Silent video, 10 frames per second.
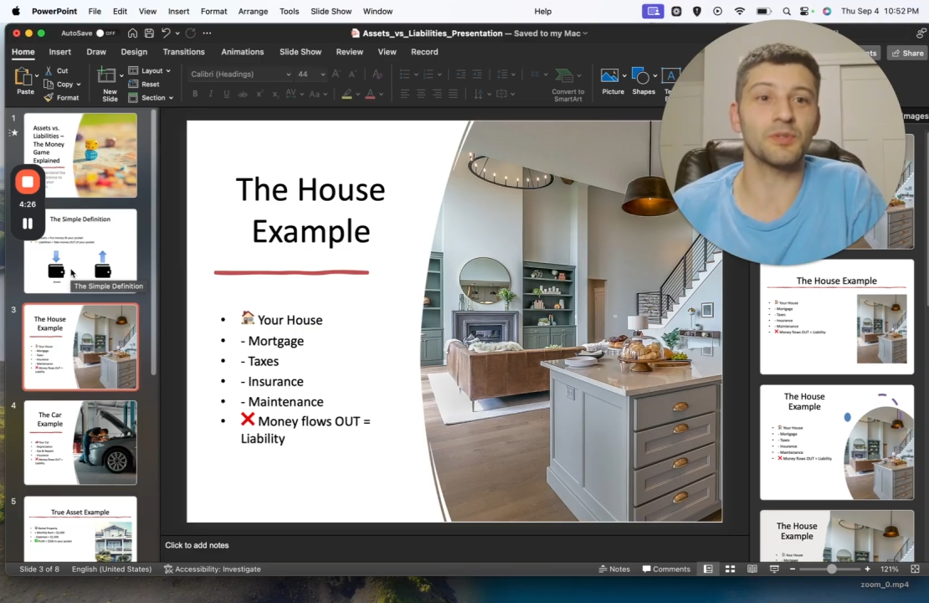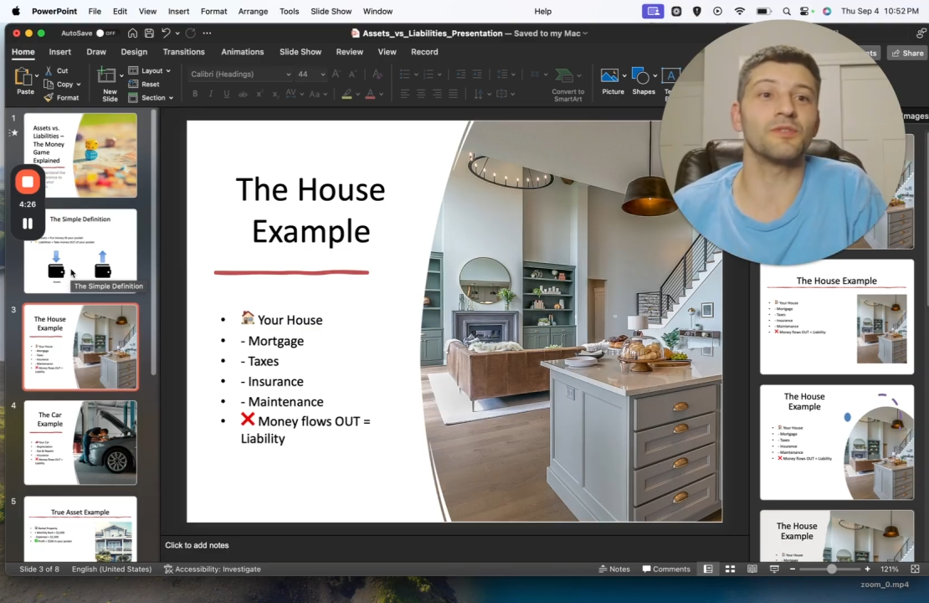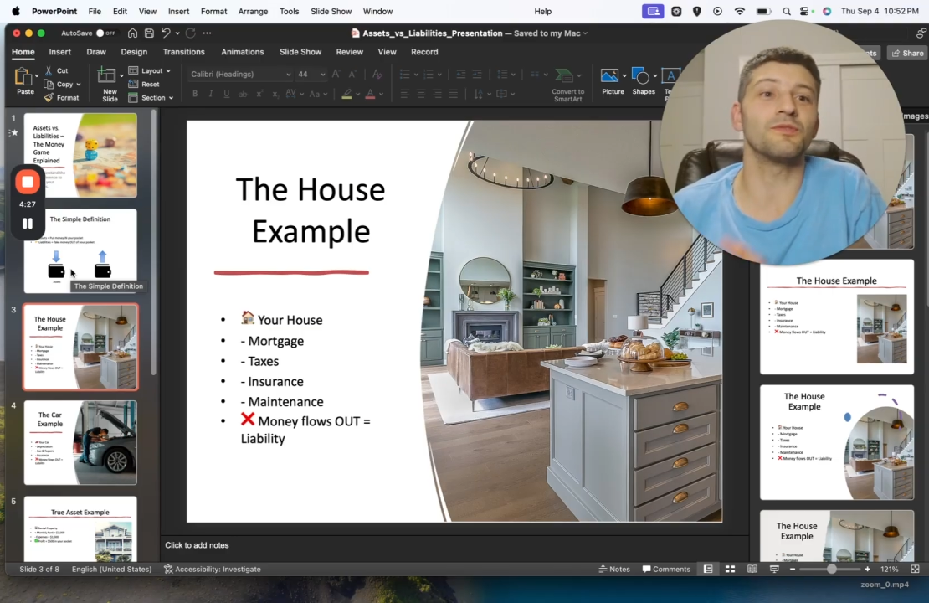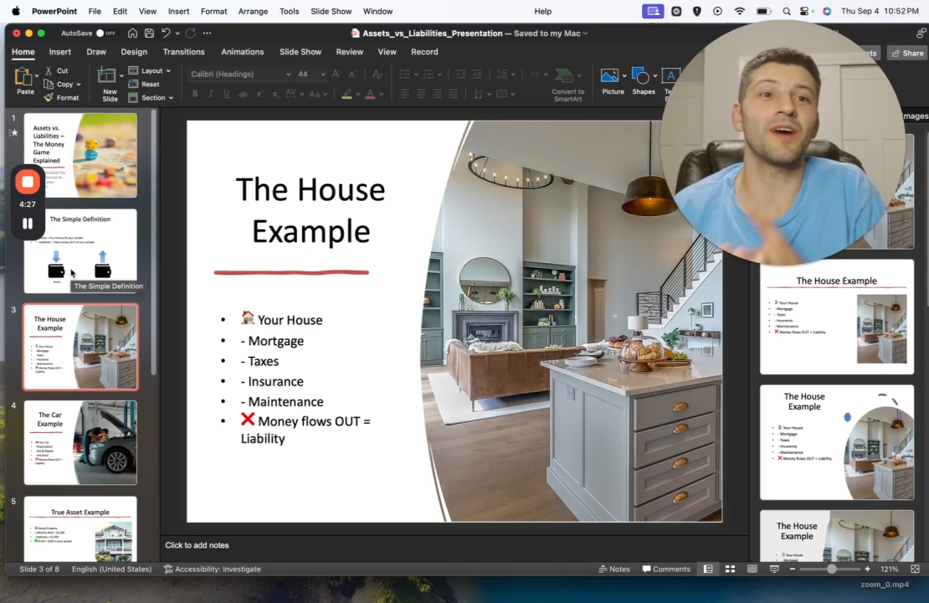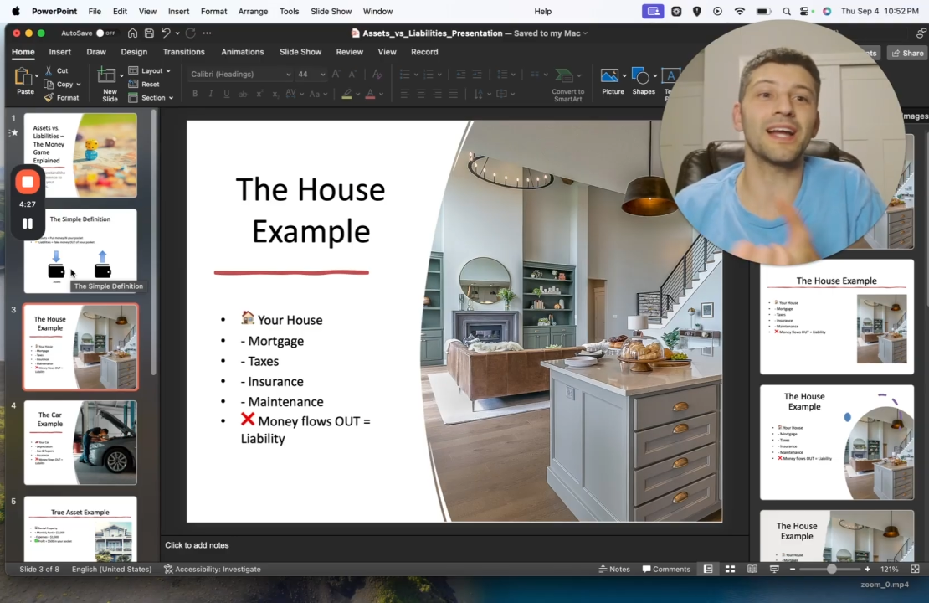
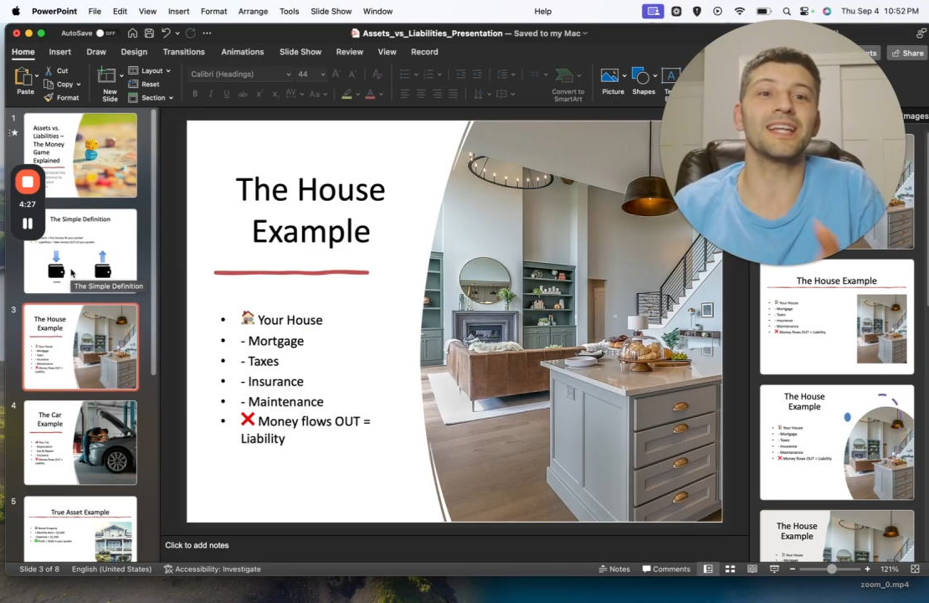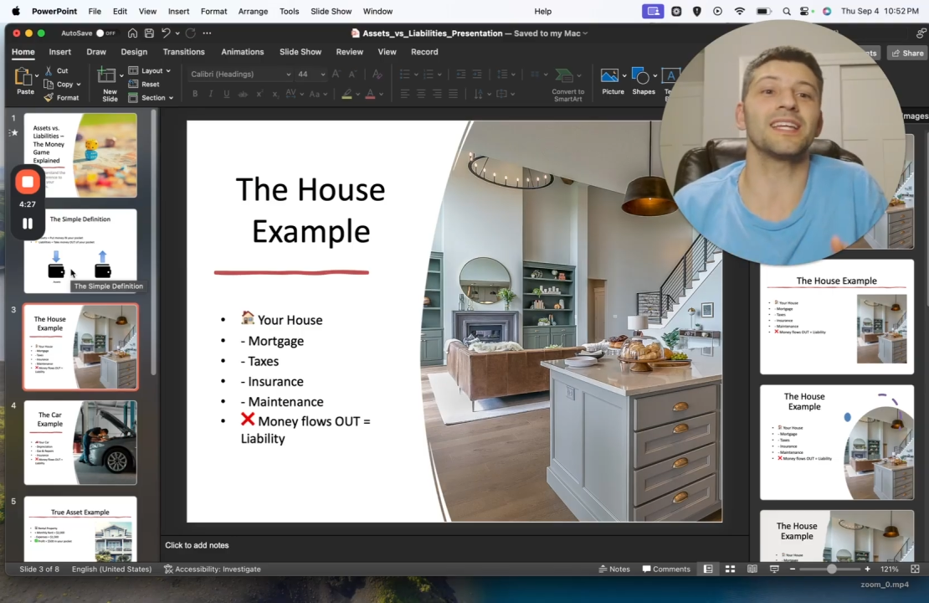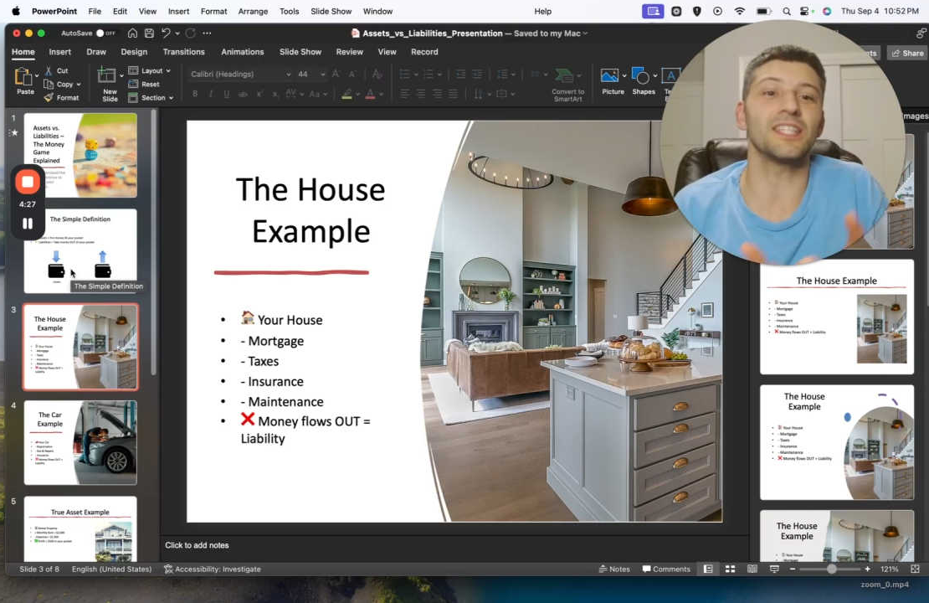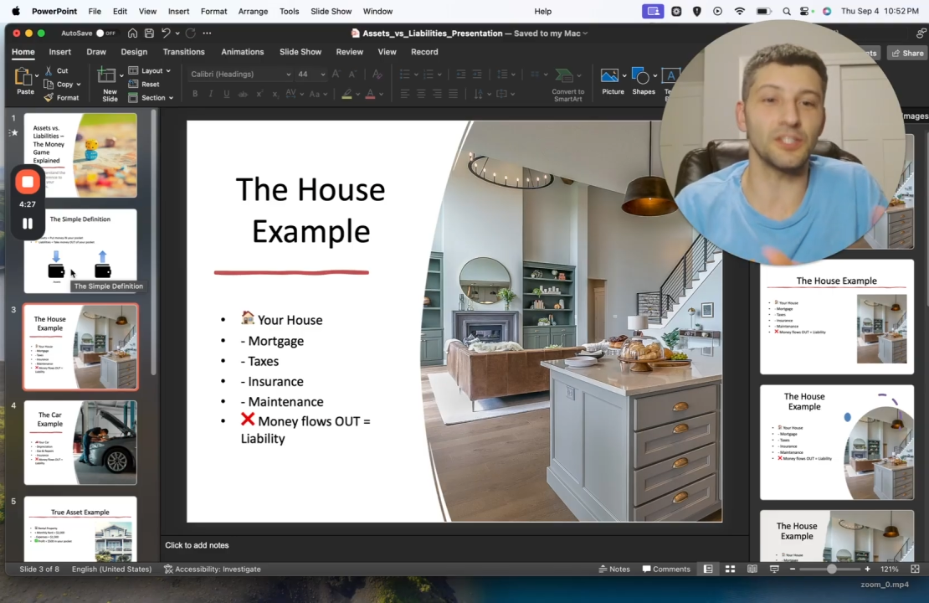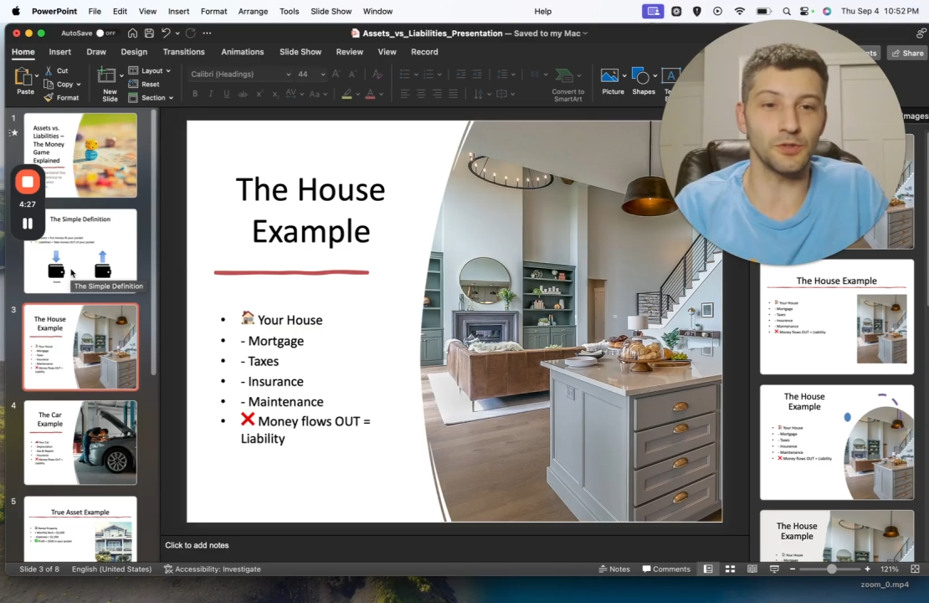
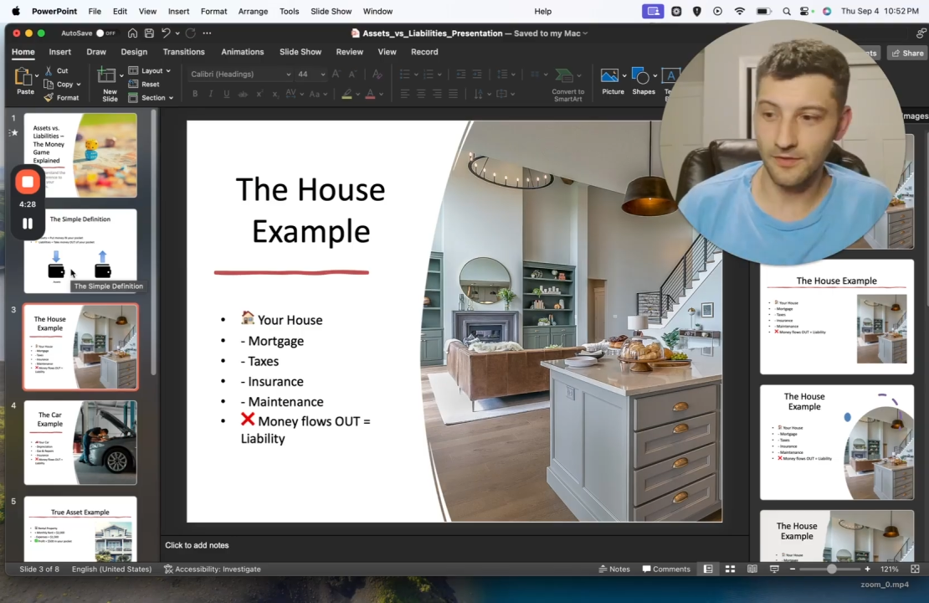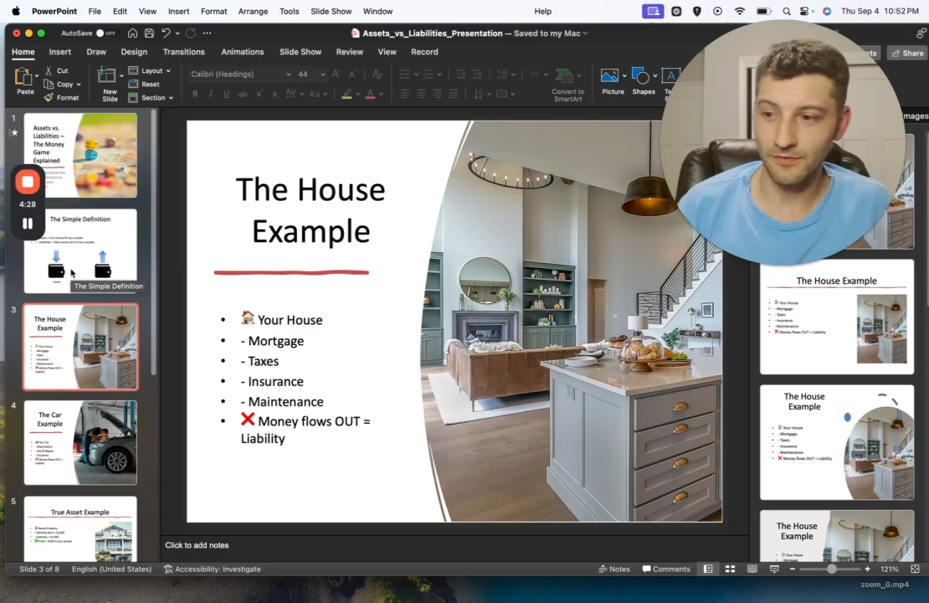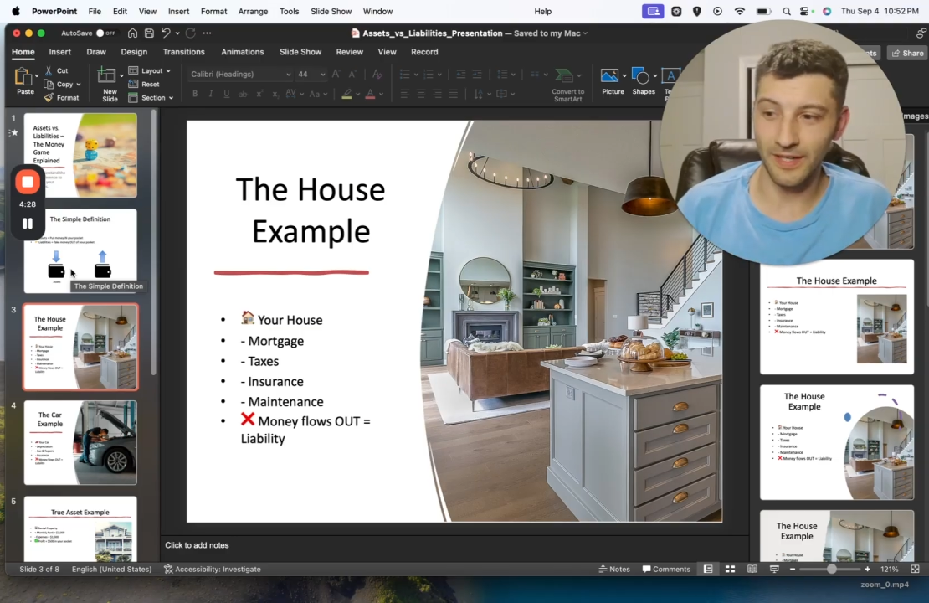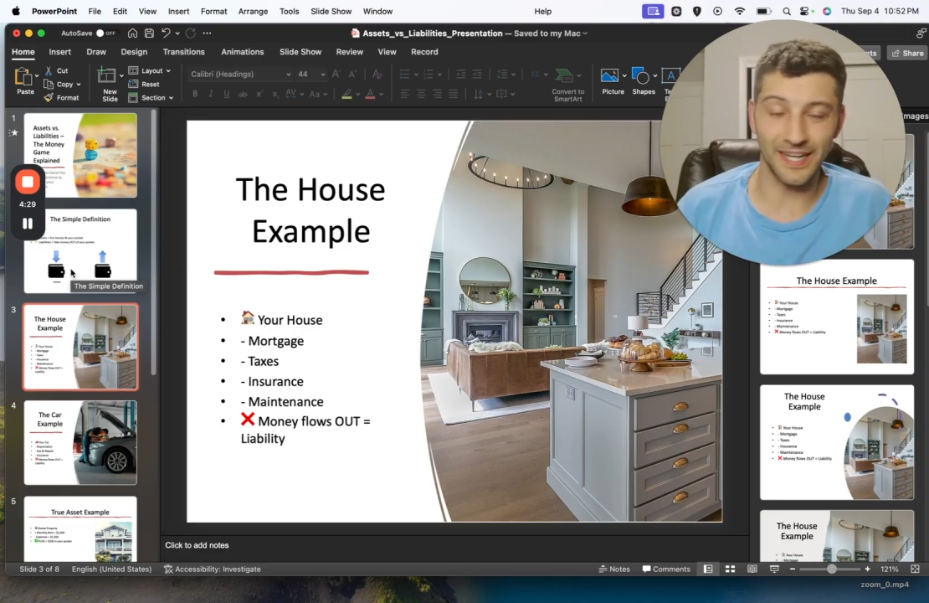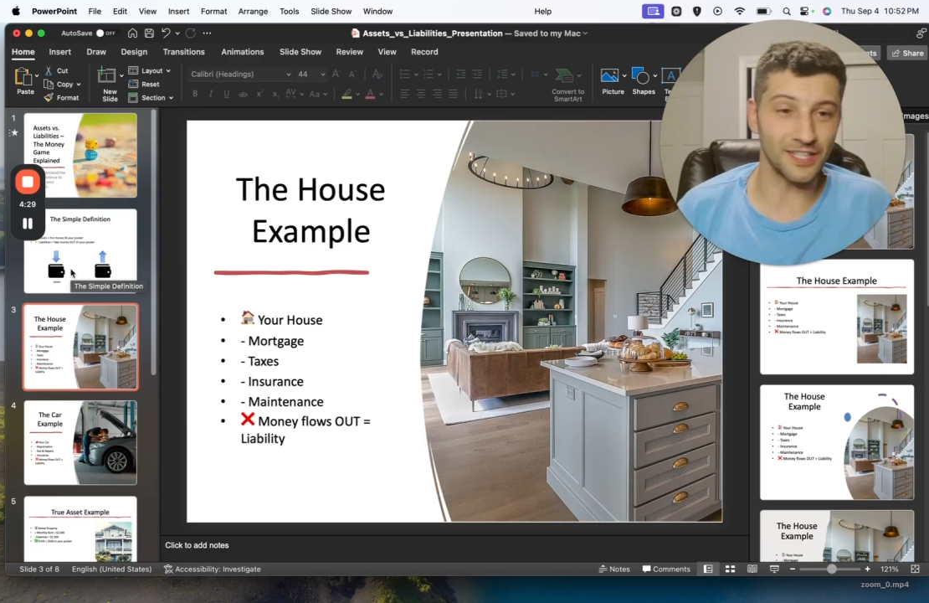providing
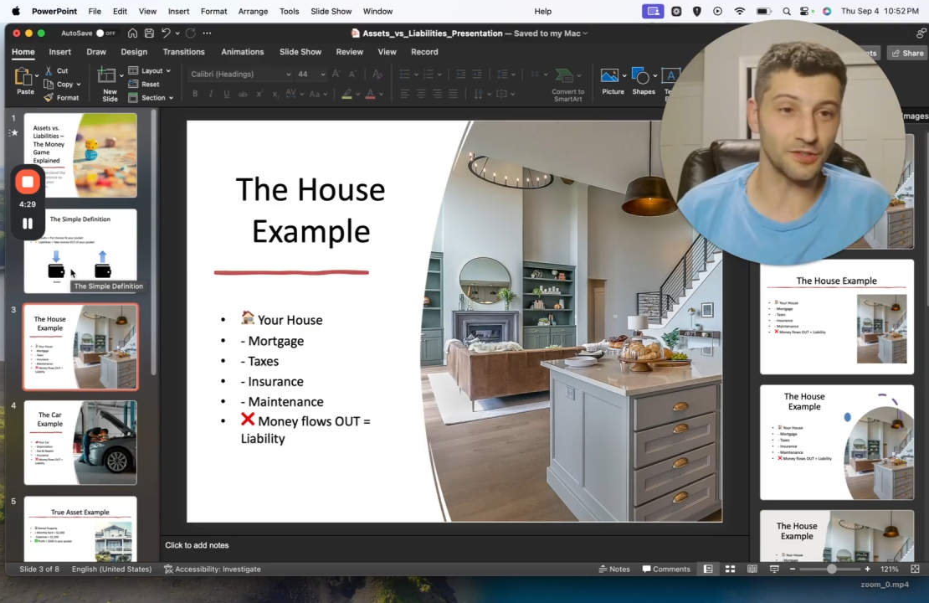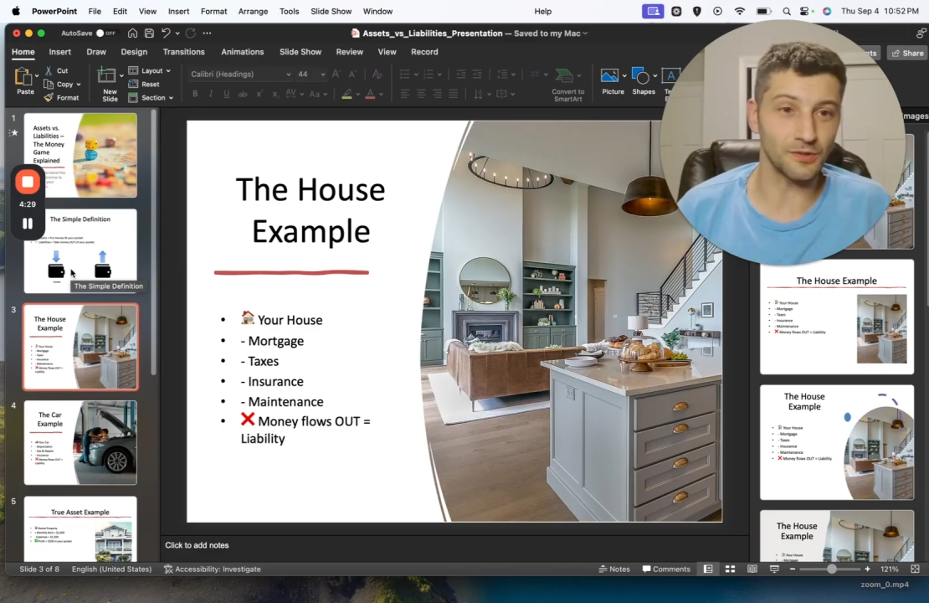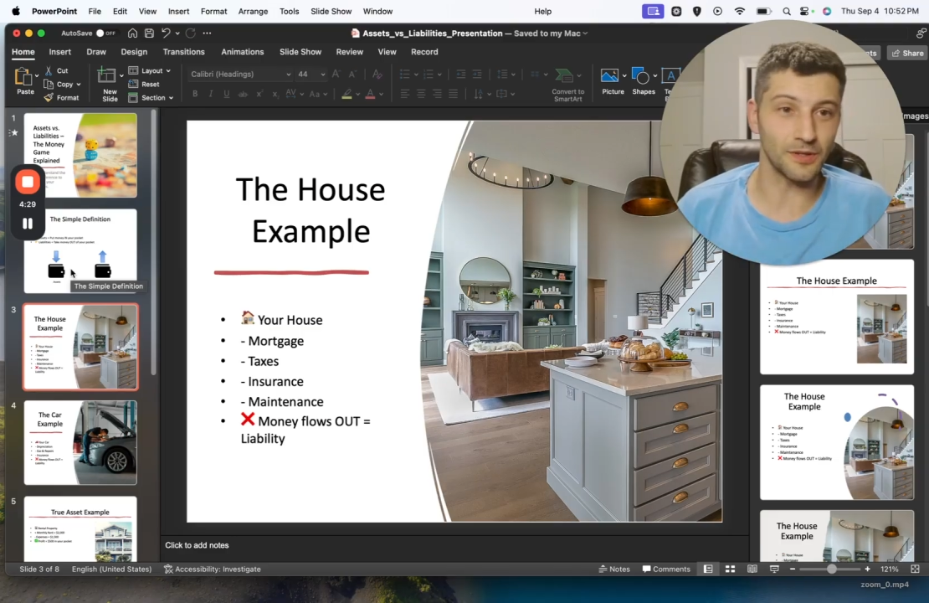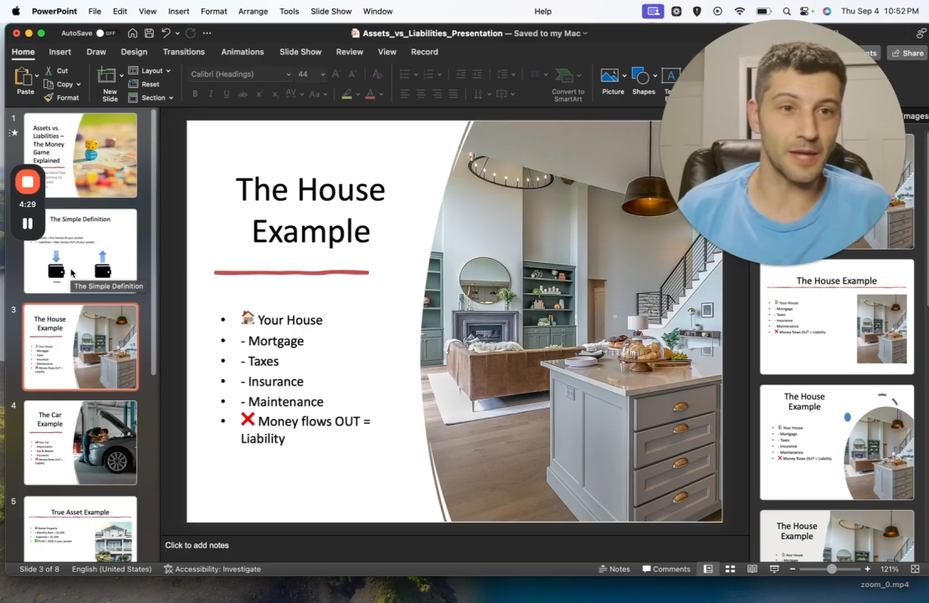you financial